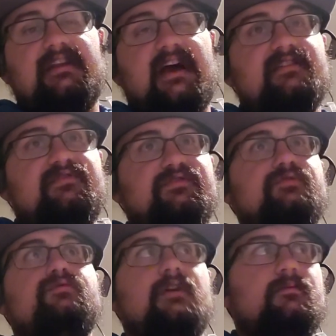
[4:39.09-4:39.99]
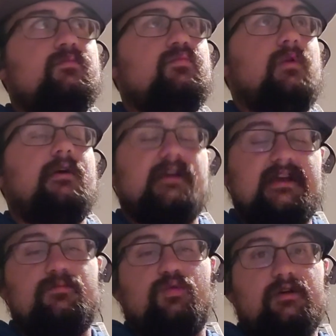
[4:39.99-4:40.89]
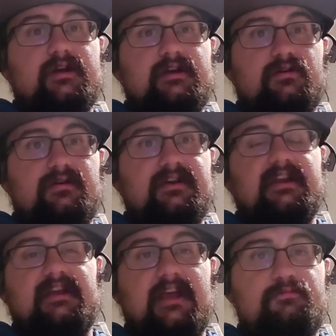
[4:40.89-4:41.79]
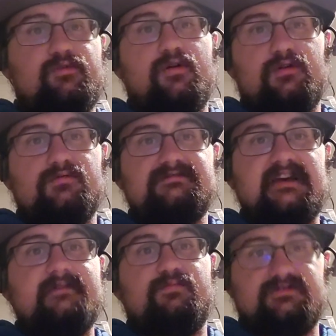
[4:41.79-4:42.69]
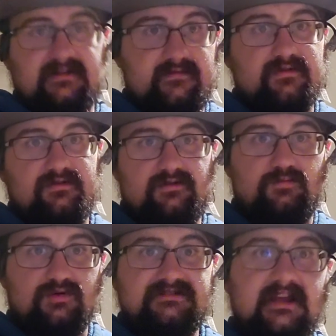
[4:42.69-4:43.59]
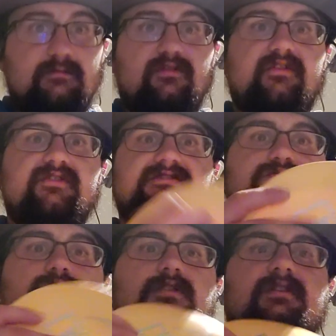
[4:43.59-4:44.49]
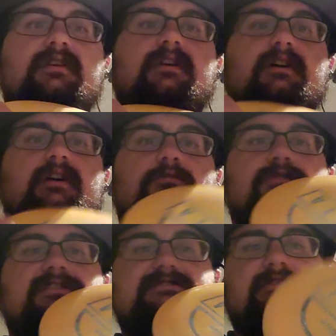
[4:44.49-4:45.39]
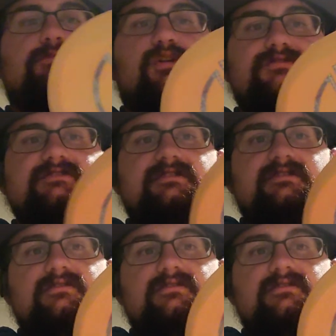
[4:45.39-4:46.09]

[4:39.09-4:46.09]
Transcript: I am working on getting a prototype, which I've heard are more stable than this one, but it's the Malta.